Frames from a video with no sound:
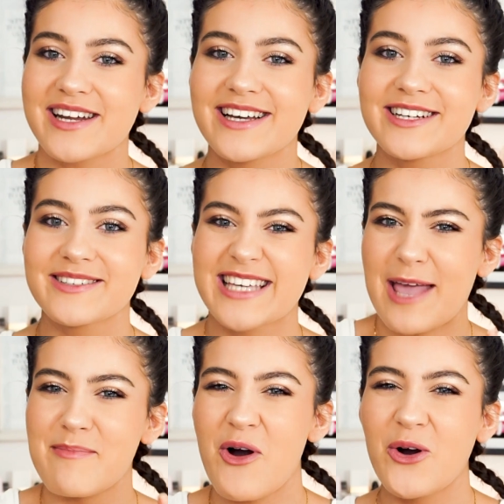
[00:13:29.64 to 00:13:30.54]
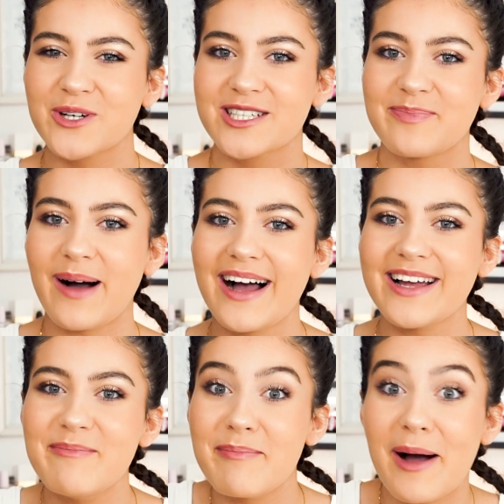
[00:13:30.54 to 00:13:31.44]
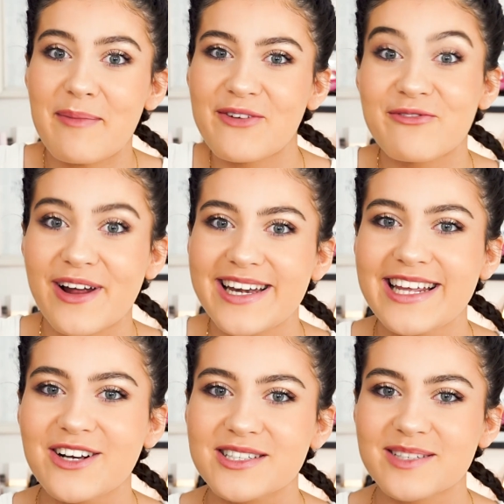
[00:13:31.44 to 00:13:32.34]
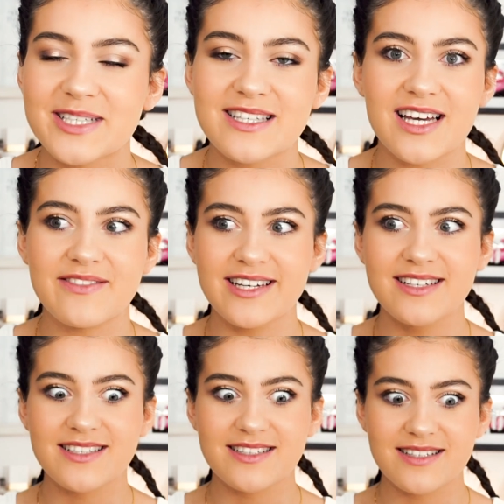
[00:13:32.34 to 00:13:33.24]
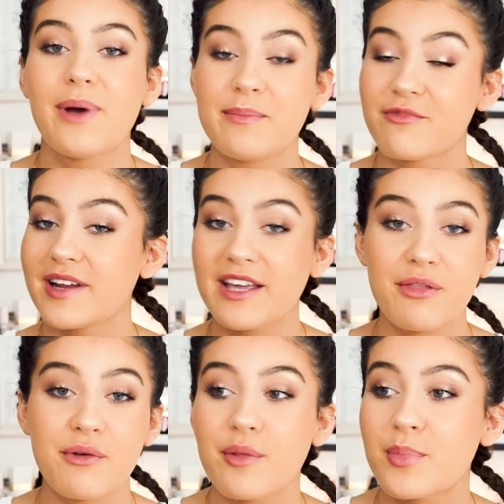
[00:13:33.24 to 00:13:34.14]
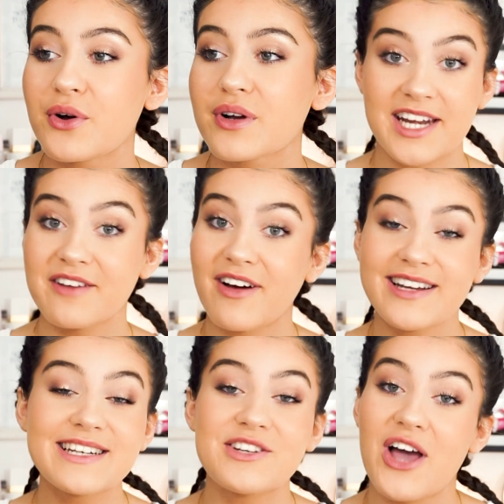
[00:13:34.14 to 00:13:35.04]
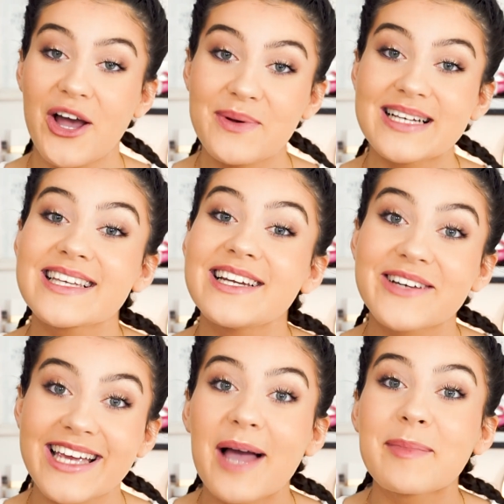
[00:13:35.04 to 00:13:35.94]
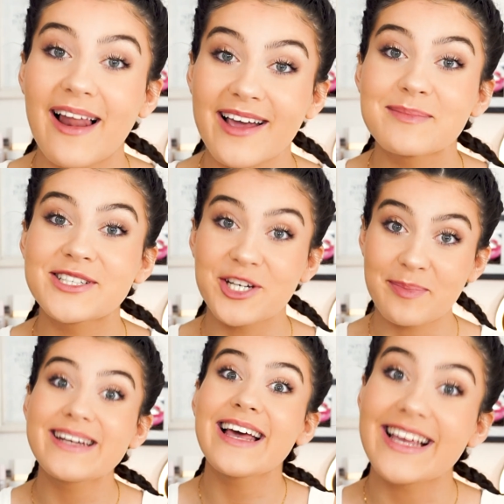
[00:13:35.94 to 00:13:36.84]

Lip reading: to get him hooked by my friendly customer service. I'm flicking through the book. Can I find it? No. Is he looking at me like I'm stupid?